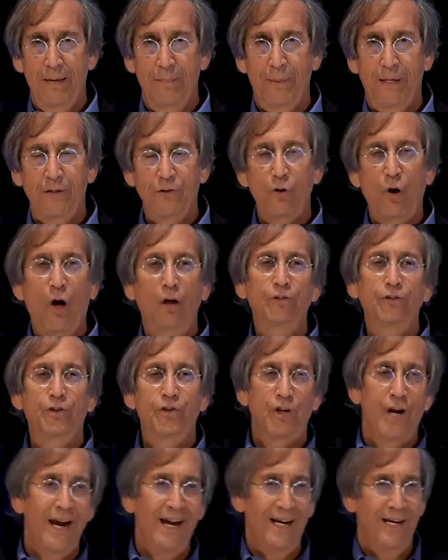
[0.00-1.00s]
because all
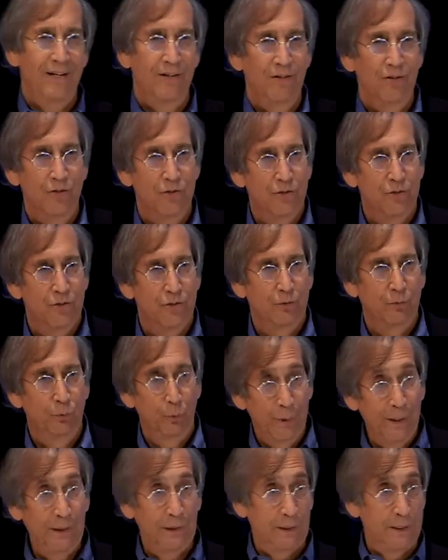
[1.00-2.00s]
change
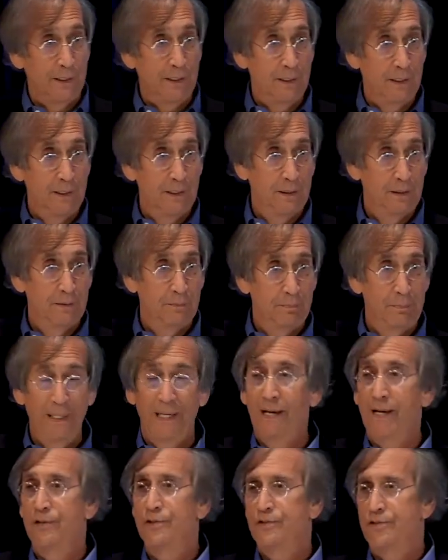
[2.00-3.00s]
really
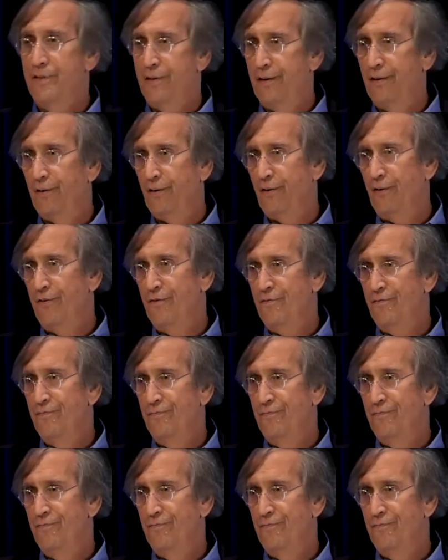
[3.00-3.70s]
begins there.